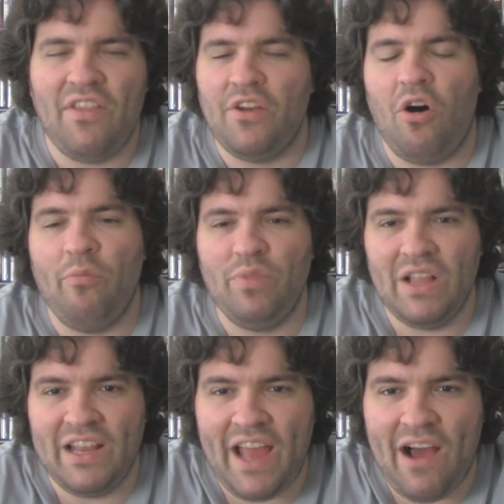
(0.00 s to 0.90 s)
that all
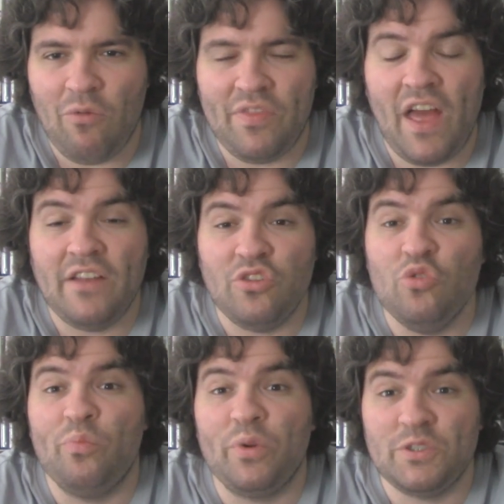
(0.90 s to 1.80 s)
played out with that new
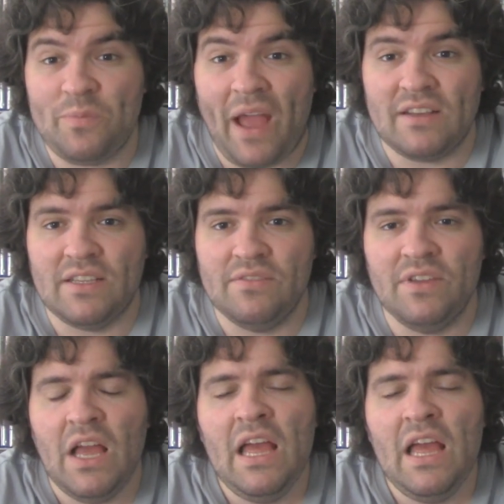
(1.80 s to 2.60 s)
perspective.